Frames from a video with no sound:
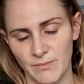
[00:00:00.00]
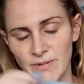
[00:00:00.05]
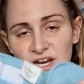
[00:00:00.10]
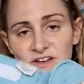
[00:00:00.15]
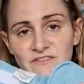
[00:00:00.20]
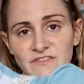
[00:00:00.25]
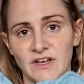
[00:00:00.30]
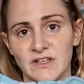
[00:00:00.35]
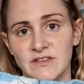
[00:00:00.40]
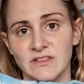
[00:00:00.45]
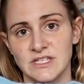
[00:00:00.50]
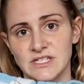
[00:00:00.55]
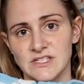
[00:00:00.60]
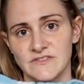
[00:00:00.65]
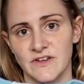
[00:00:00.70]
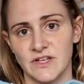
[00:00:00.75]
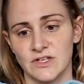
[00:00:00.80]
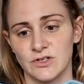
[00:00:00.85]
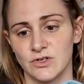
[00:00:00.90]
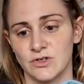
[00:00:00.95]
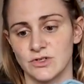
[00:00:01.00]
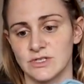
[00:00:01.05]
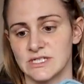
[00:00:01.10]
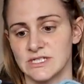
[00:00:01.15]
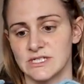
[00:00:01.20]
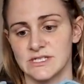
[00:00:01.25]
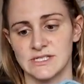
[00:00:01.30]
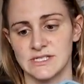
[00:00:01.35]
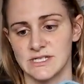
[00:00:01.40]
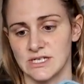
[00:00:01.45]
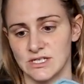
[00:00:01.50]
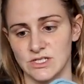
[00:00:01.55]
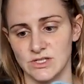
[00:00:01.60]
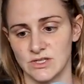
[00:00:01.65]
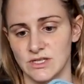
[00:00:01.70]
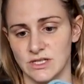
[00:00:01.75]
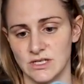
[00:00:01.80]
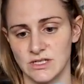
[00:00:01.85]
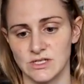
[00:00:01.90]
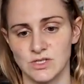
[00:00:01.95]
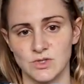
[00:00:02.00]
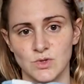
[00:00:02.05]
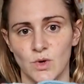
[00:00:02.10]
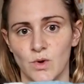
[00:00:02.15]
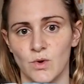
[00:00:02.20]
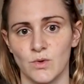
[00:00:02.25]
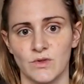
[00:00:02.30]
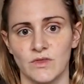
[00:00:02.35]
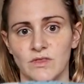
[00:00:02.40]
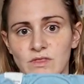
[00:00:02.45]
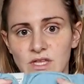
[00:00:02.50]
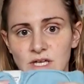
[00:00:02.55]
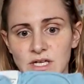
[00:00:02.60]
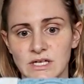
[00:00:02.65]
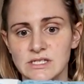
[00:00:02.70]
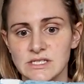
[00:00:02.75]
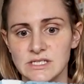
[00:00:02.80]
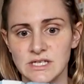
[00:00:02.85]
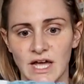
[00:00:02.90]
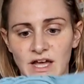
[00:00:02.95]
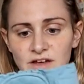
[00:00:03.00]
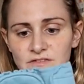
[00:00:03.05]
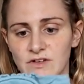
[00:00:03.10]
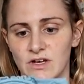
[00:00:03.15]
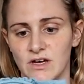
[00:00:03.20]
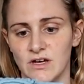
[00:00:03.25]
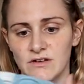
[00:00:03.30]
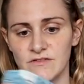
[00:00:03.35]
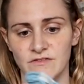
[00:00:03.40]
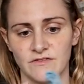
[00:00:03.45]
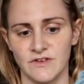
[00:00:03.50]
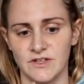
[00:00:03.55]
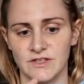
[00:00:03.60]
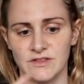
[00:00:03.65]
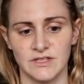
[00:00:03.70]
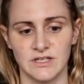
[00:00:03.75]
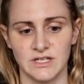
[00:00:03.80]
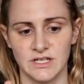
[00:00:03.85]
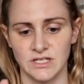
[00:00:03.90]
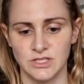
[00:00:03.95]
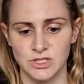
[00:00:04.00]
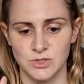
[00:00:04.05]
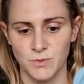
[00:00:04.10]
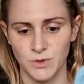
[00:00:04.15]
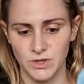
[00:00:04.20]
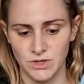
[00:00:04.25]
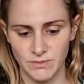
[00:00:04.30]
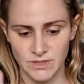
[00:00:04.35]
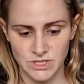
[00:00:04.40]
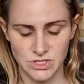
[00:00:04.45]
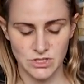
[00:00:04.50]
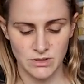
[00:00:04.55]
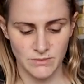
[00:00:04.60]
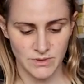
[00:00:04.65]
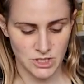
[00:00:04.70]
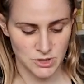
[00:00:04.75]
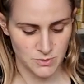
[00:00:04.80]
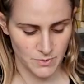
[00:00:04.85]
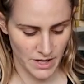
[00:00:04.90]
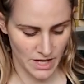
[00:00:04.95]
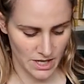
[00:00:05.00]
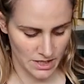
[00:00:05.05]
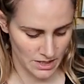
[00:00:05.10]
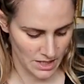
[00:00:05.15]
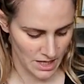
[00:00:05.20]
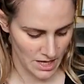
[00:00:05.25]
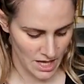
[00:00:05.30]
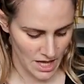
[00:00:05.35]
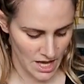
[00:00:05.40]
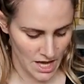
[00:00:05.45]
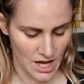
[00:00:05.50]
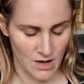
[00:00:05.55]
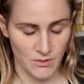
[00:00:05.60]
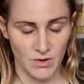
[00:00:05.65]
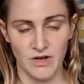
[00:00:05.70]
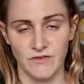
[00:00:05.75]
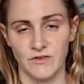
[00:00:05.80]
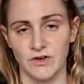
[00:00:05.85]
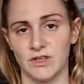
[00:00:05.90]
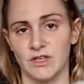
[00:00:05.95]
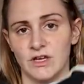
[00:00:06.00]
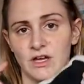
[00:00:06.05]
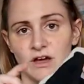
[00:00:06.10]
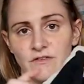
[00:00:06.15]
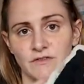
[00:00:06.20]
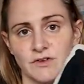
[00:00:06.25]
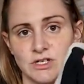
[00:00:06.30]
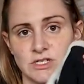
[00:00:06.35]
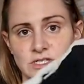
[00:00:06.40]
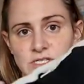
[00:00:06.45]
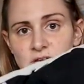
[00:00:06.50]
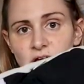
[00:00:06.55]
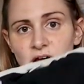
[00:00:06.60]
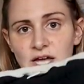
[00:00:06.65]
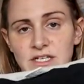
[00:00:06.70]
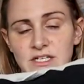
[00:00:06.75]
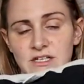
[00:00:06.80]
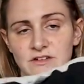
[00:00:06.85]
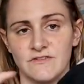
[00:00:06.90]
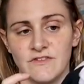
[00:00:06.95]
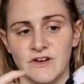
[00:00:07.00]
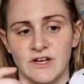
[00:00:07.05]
but I found this Velcro didn't stick to things. So these, I've not felt the need to put them into a mesh bag. However, the covers I did